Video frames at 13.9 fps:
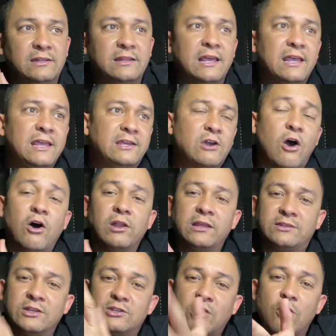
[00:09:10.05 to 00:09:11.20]
They call it
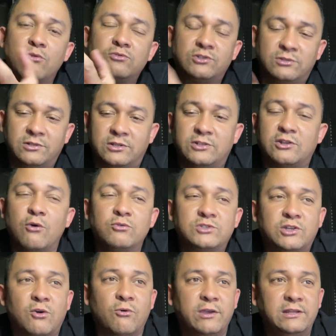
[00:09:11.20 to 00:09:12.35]
the
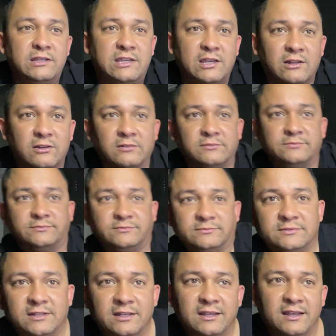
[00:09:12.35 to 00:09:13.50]
Dogecoin killer,
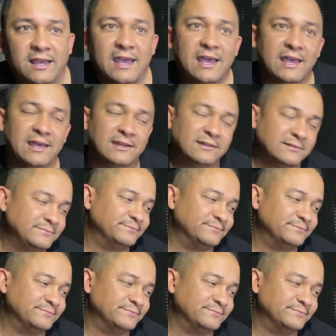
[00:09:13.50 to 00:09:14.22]
and